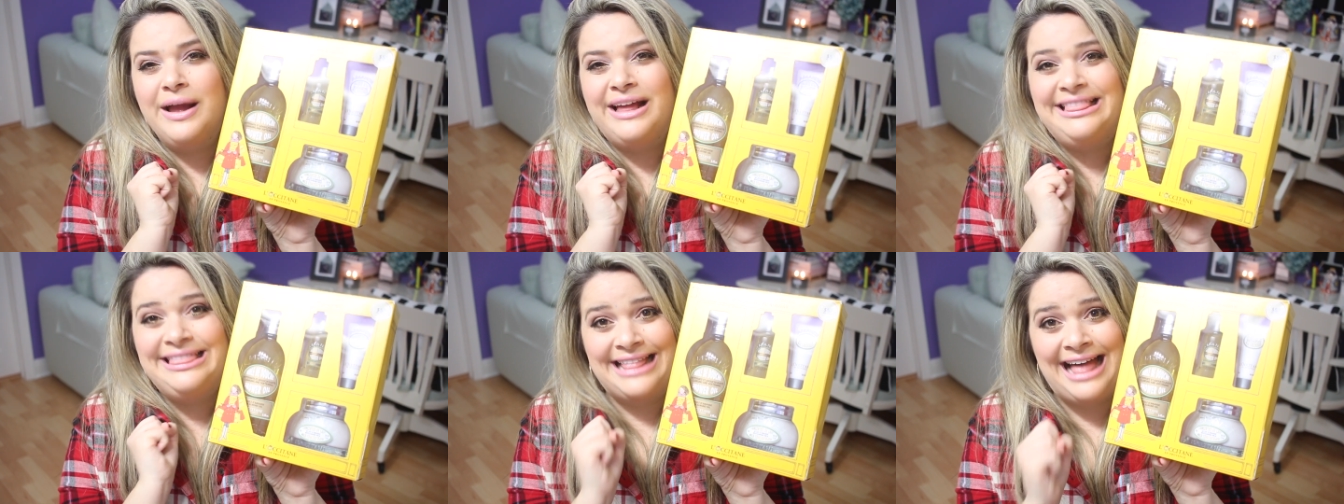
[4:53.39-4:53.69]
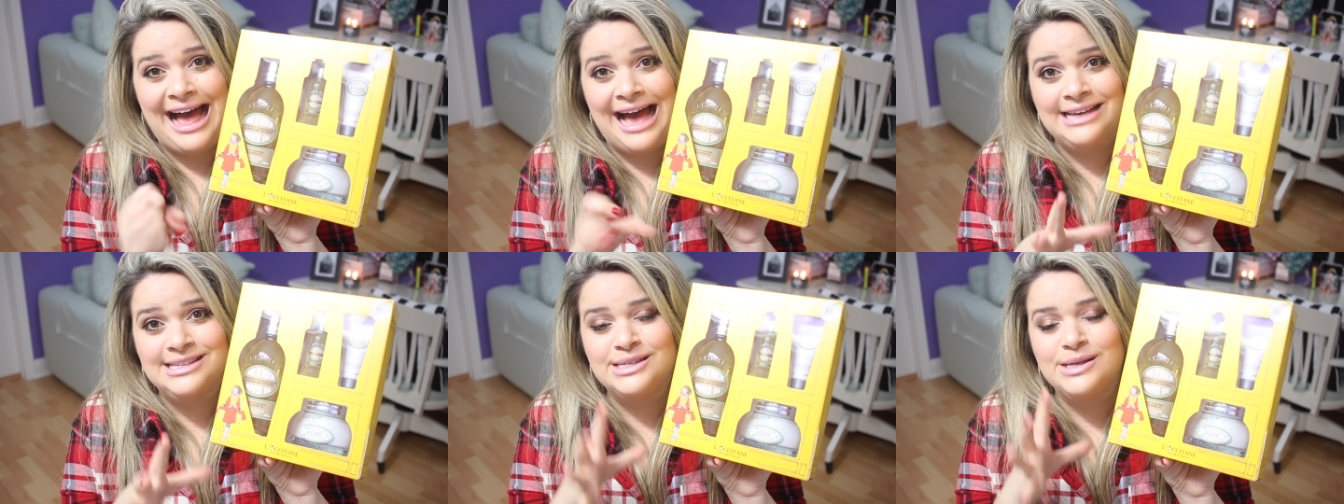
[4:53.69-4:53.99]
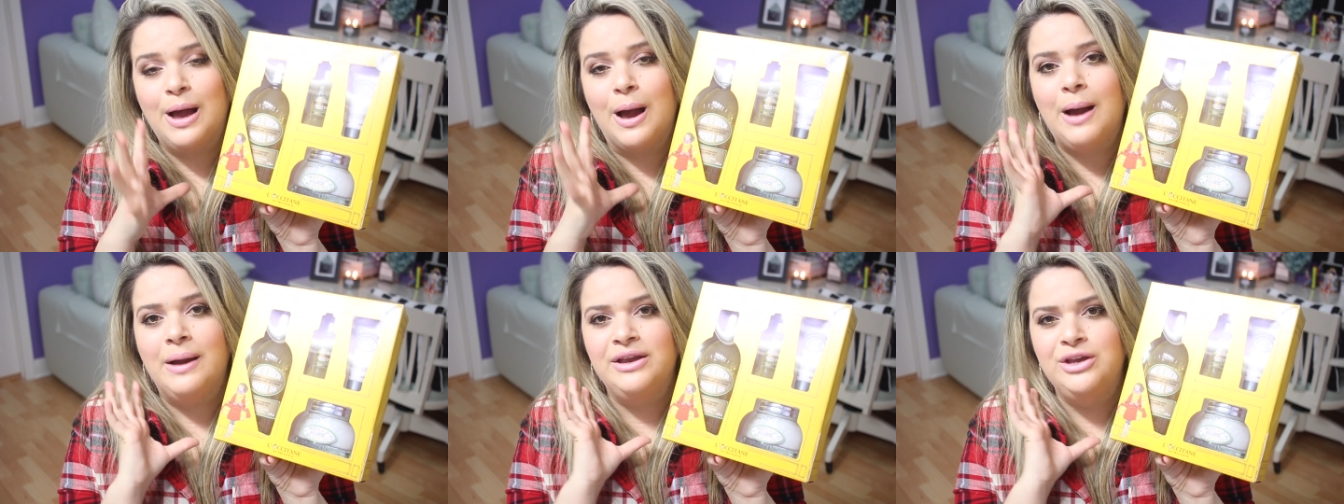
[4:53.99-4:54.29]

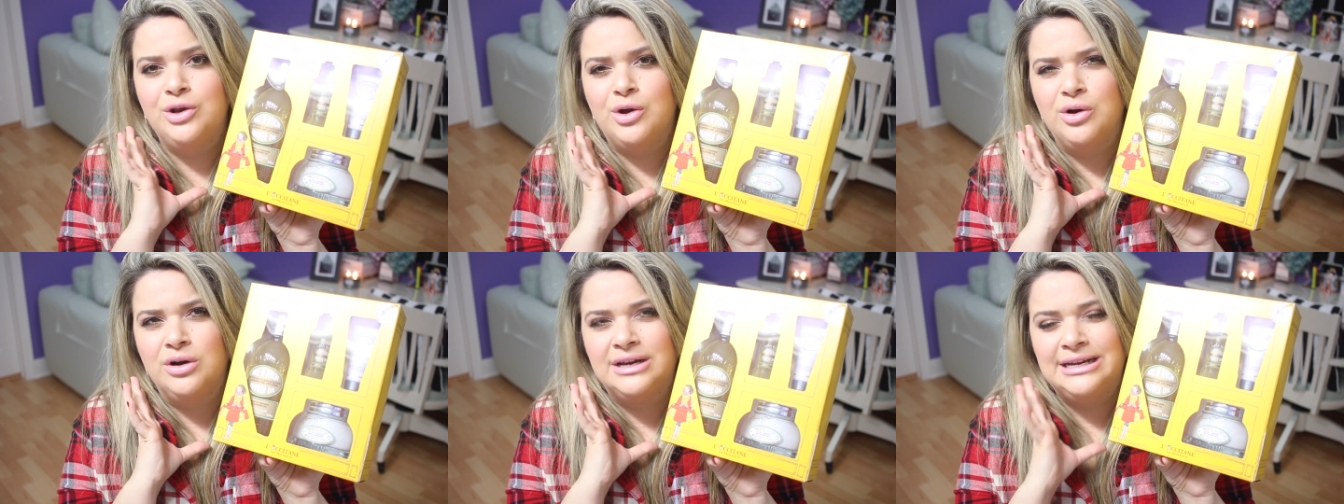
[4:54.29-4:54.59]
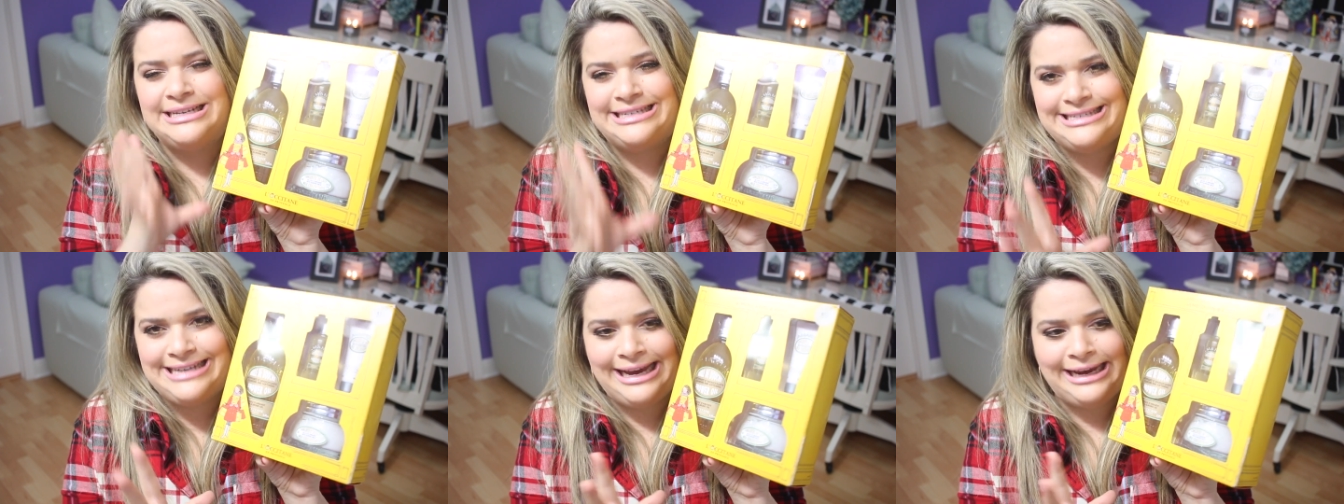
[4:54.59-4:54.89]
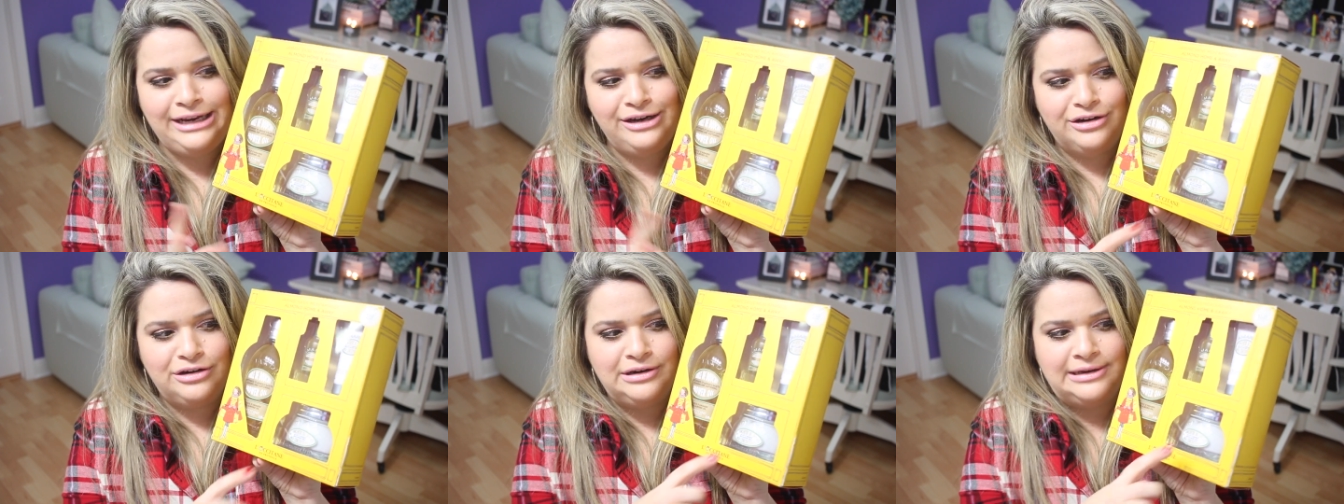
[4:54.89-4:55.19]
glass you know,
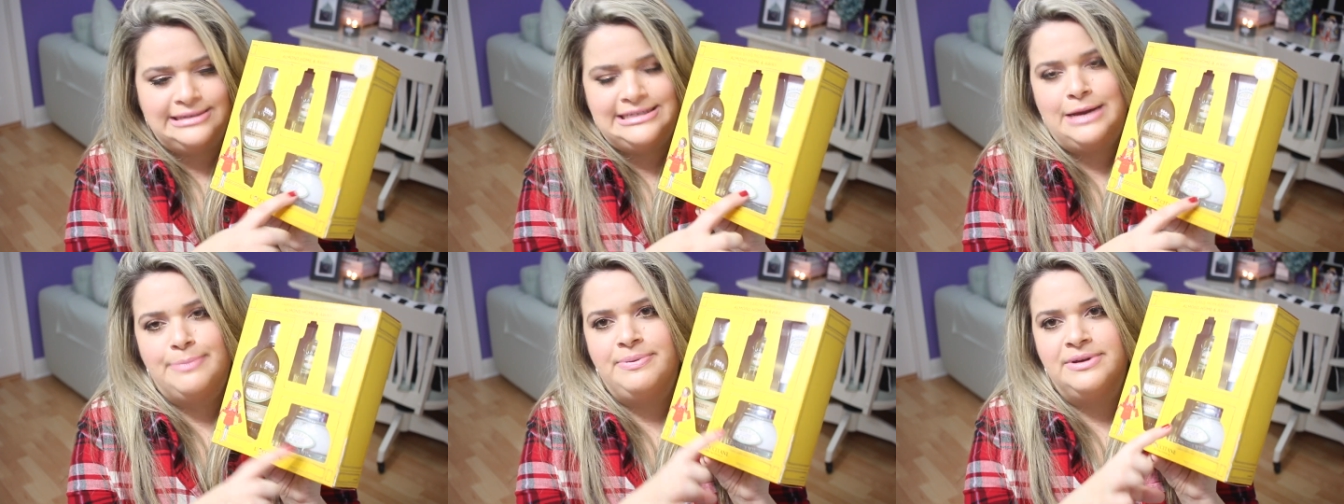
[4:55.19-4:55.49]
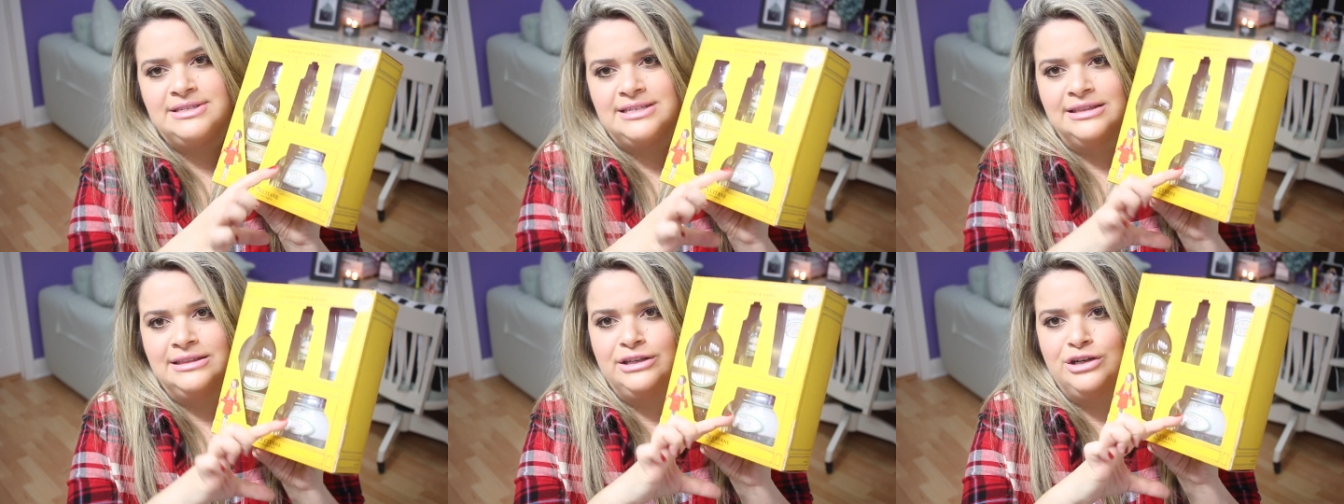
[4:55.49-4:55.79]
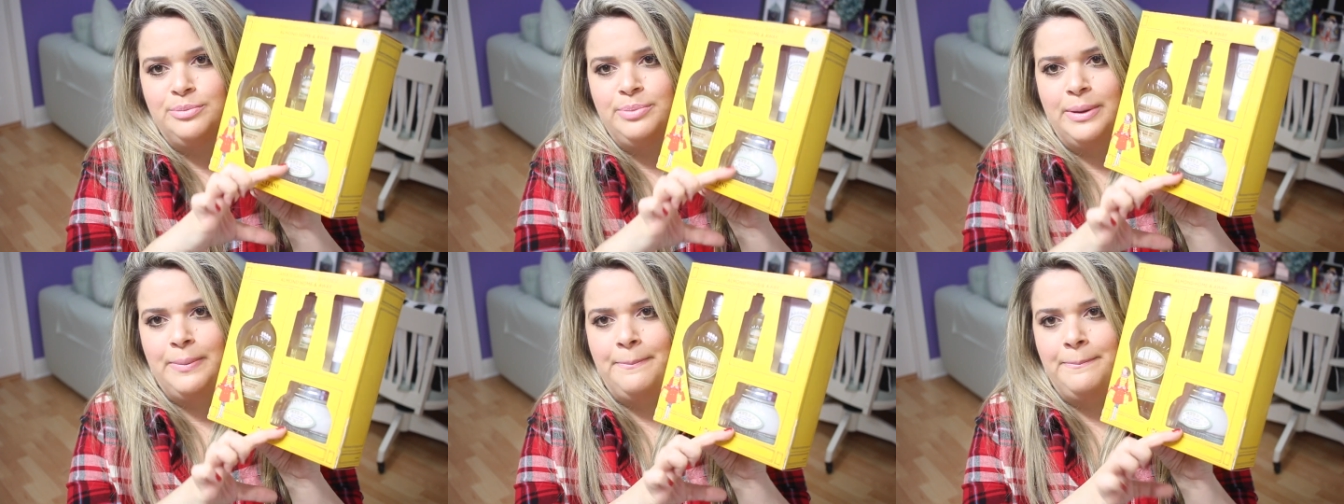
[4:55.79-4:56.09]
container, except it's a
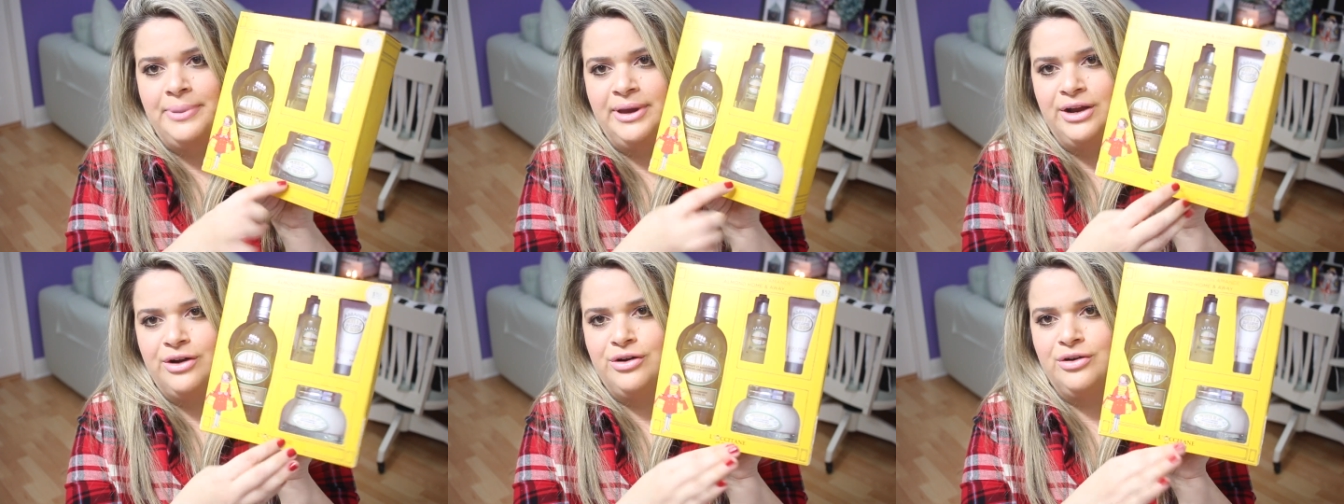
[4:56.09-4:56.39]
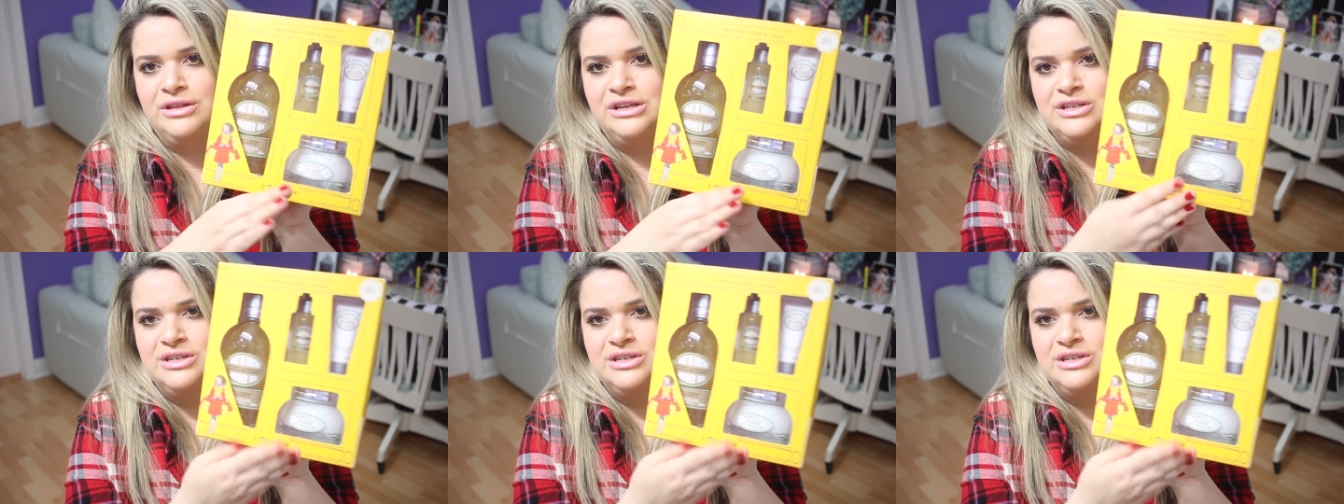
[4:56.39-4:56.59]
little bit bigger.